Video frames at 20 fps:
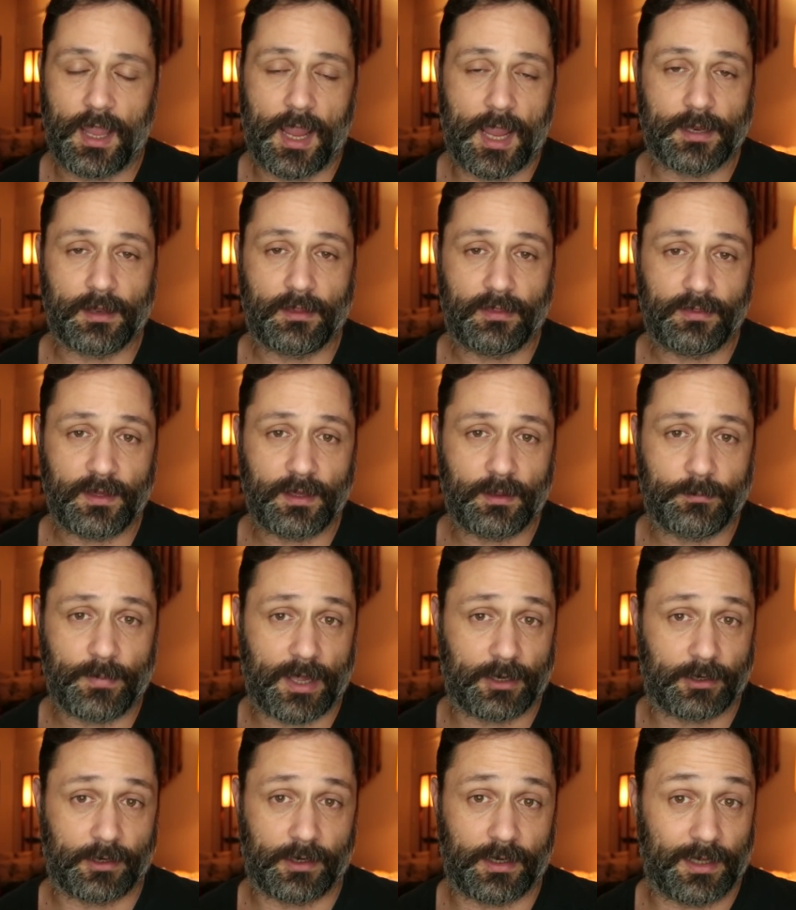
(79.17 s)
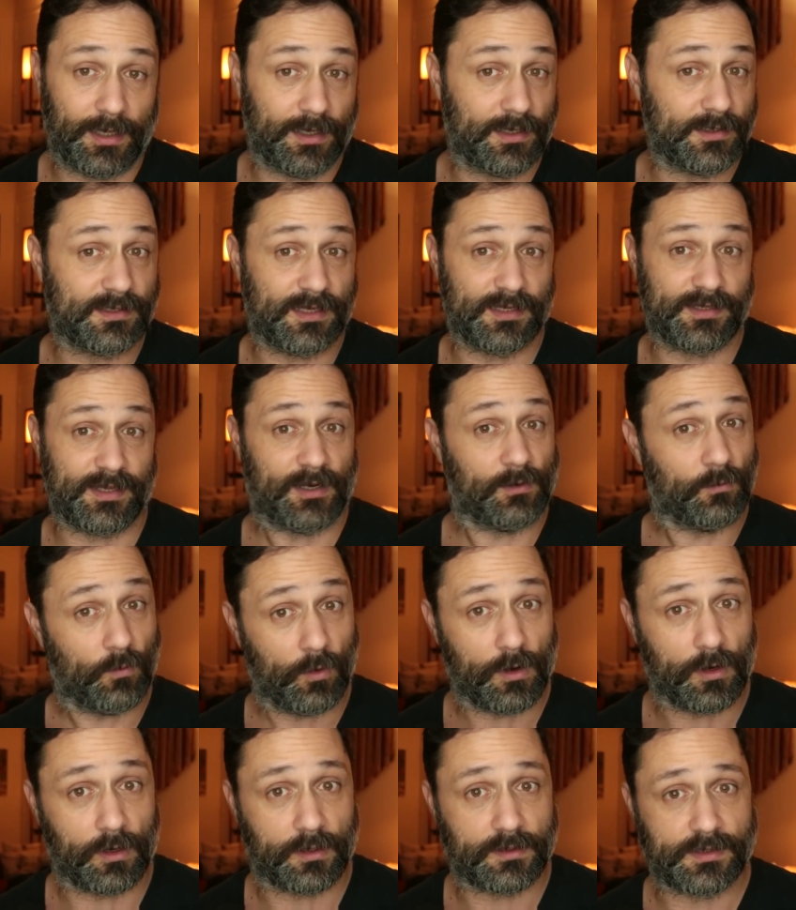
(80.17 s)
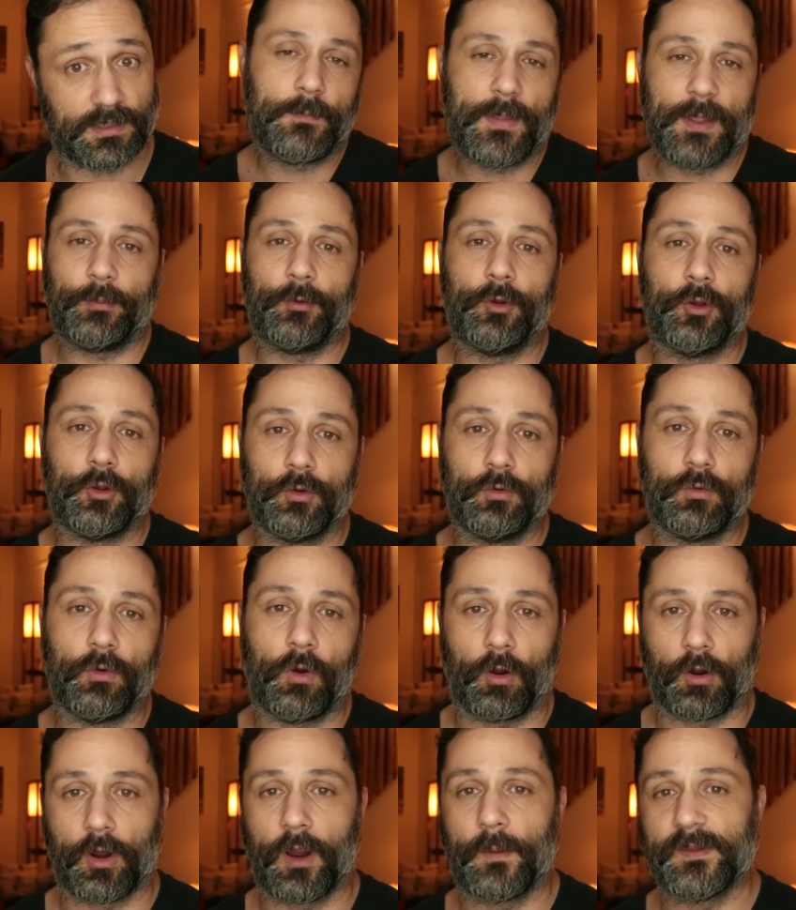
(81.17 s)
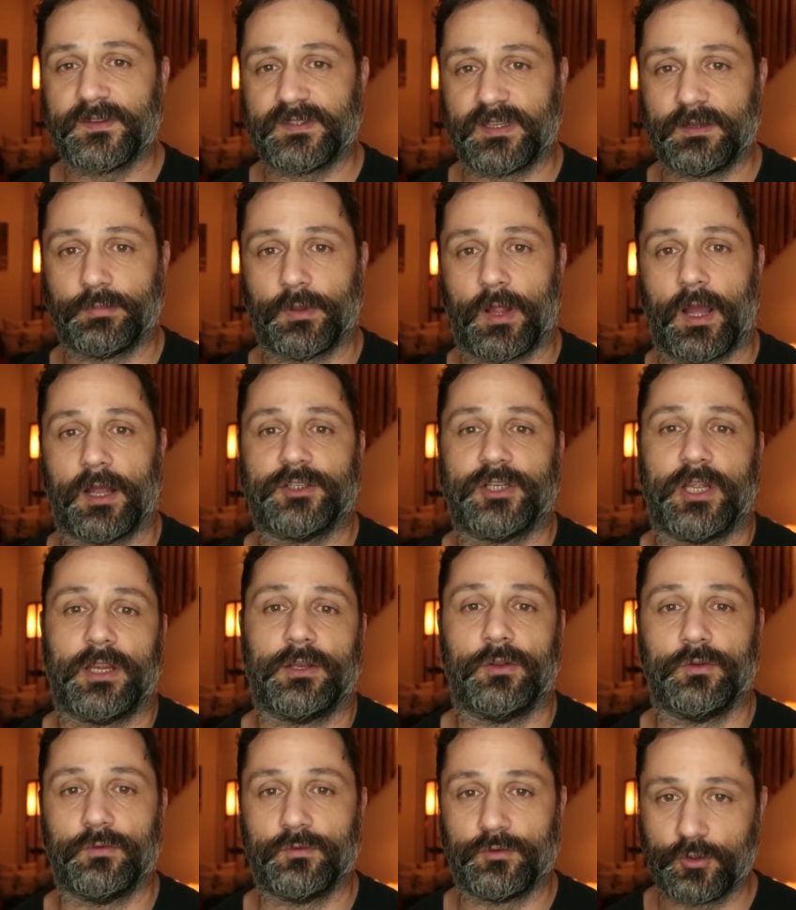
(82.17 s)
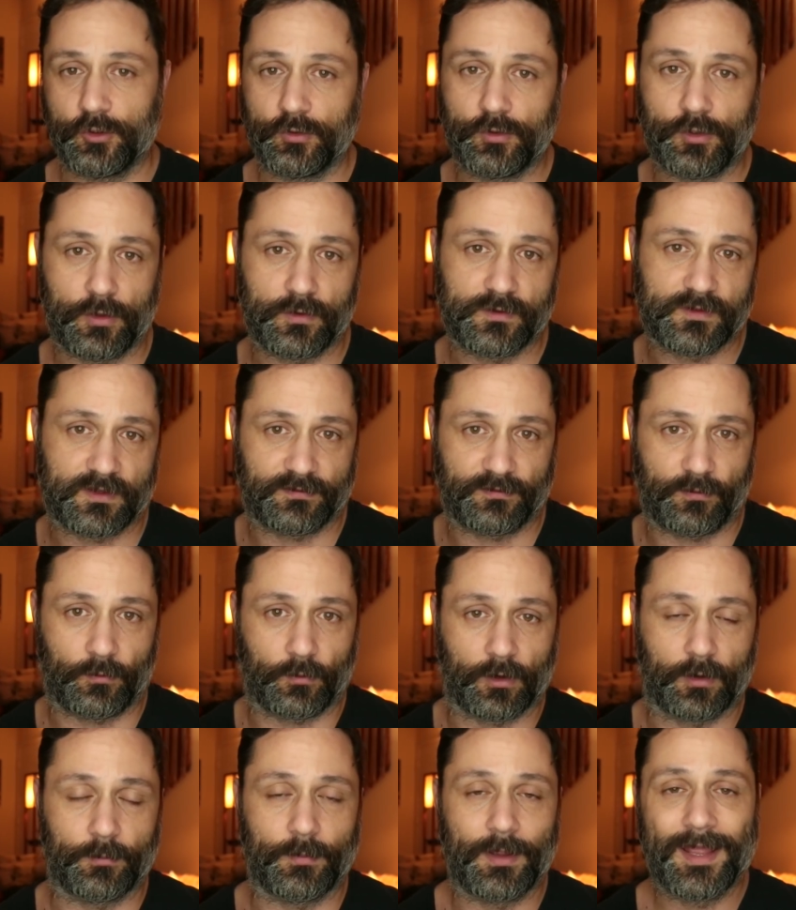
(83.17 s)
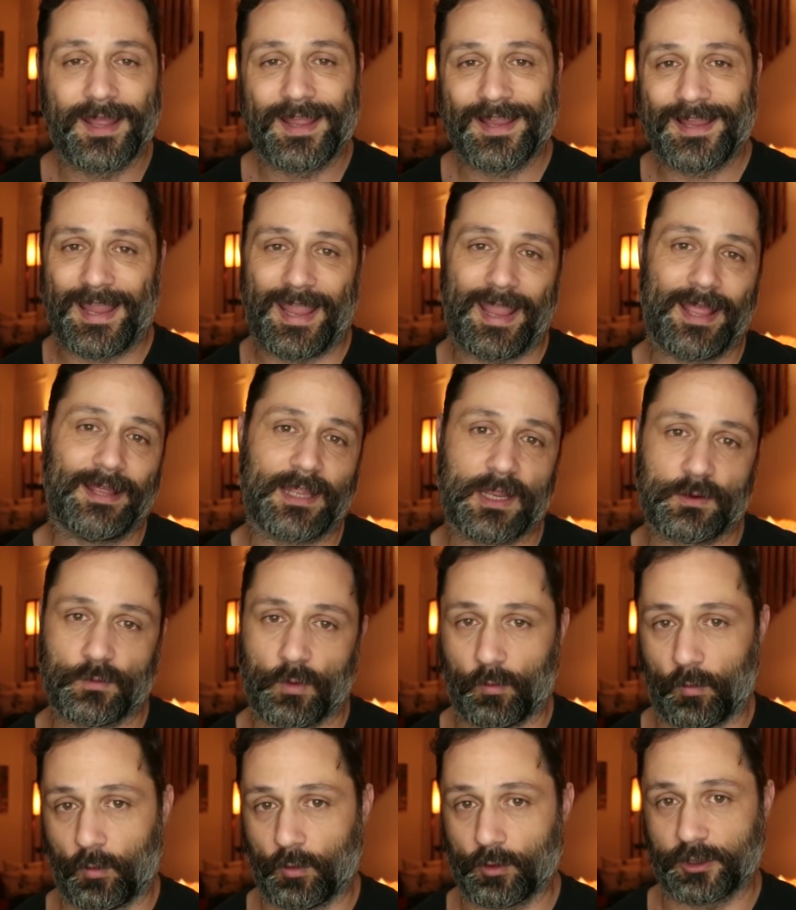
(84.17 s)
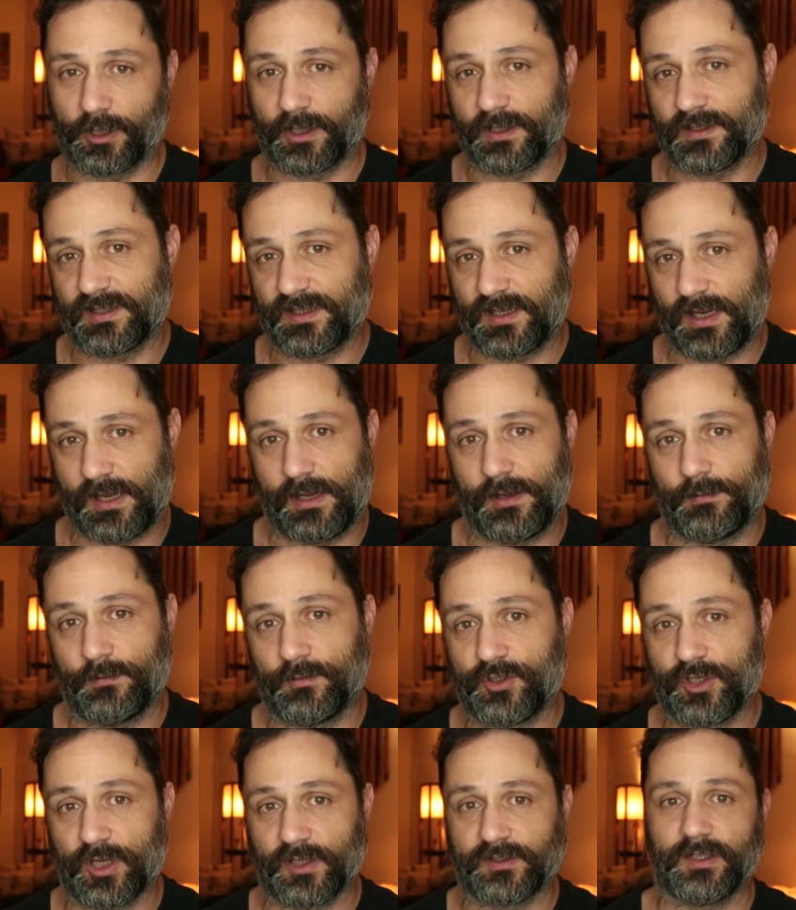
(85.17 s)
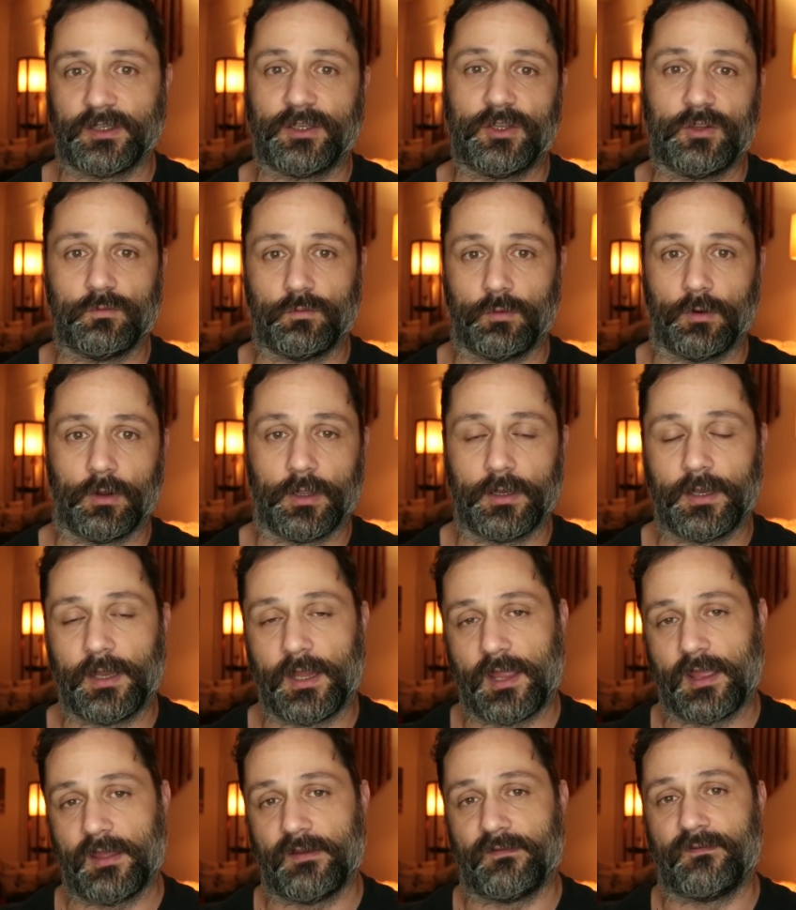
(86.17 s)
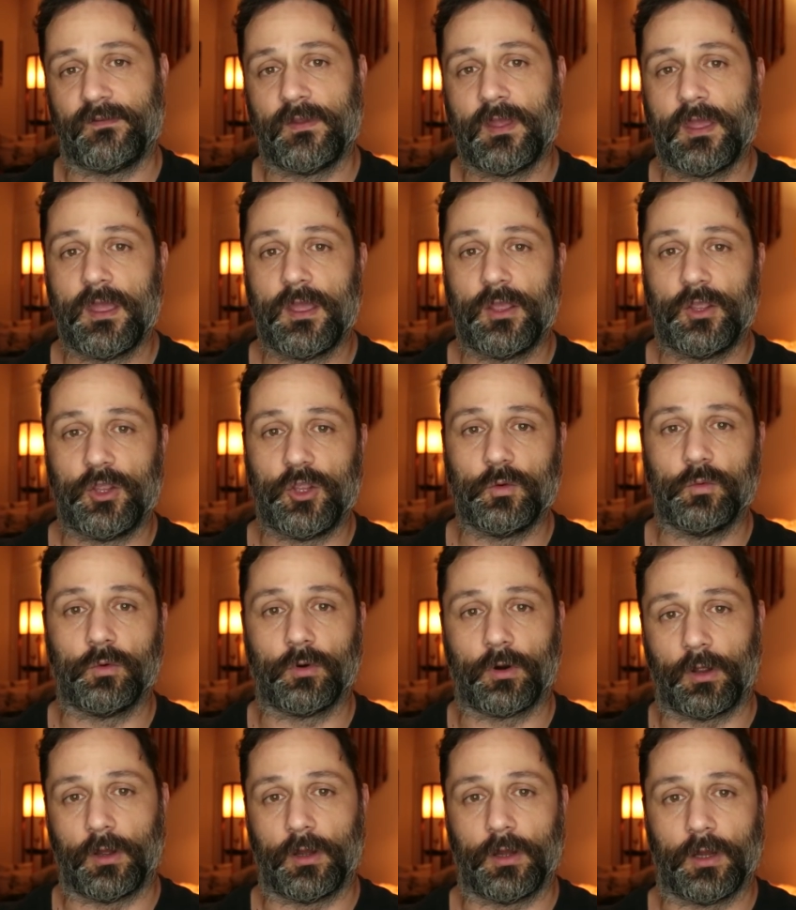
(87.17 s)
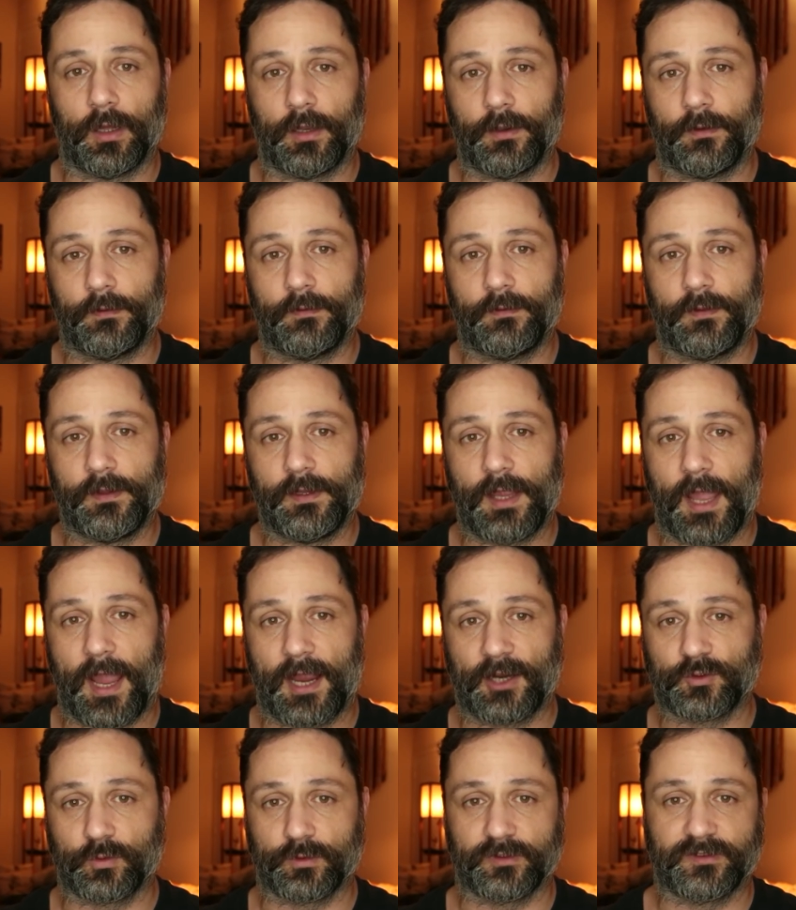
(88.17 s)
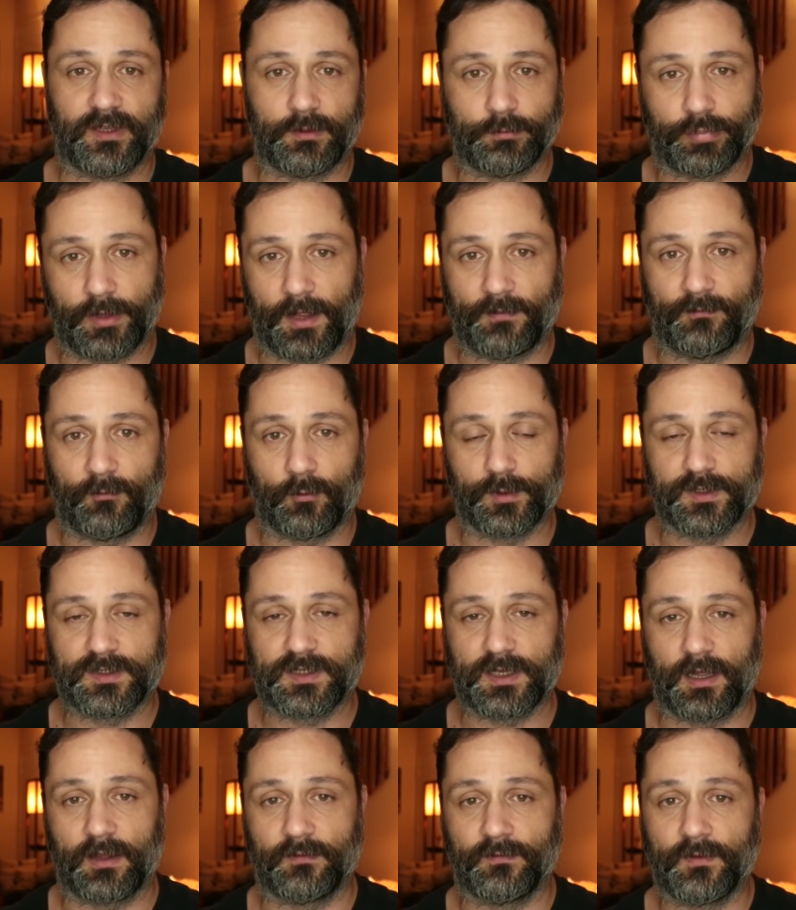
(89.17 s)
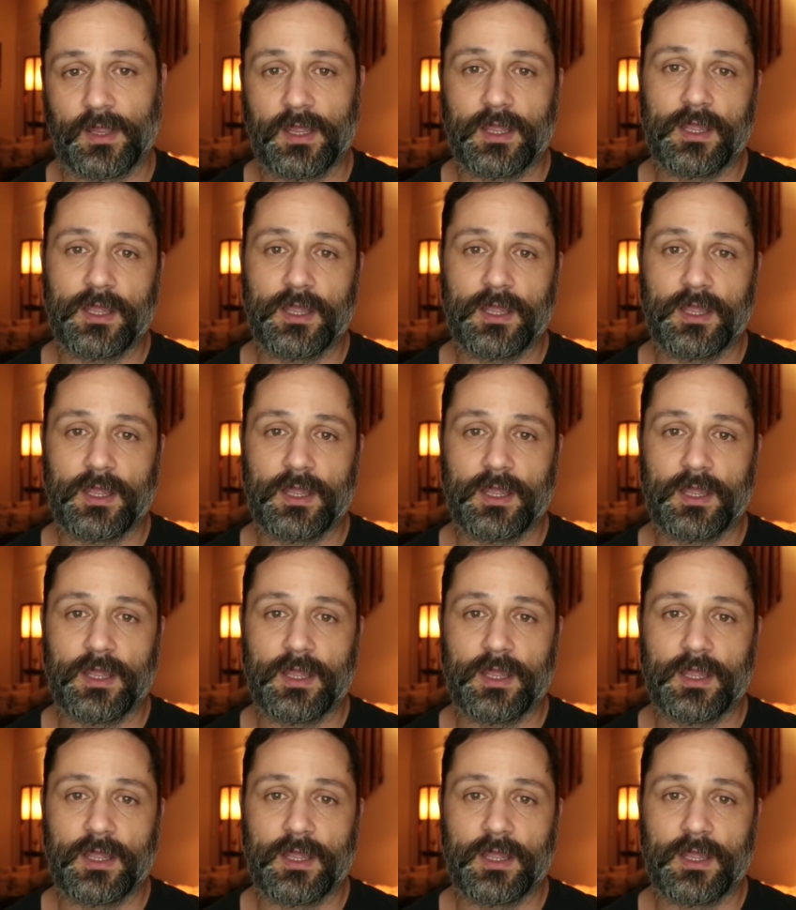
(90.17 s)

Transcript: And the thing about it is that it works. People who are on the Steem blockchain who do use the forum can get rewarded in Steem just like you would if you were on the actual Steem platform itself.